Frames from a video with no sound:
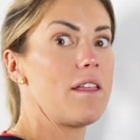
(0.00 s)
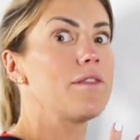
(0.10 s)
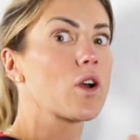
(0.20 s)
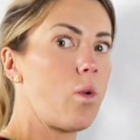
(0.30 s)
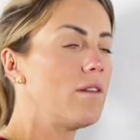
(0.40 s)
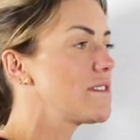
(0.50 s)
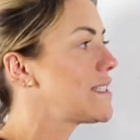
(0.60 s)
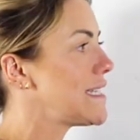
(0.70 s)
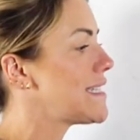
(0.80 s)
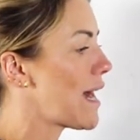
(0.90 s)
the
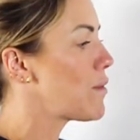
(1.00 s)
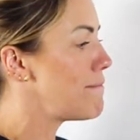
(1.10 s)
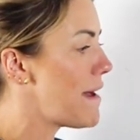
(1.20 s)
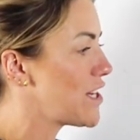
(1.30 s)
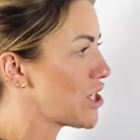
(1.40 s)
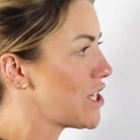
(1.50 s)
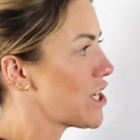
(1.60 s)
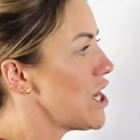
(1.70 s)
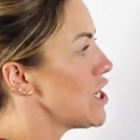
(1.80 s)
quantities that we measured.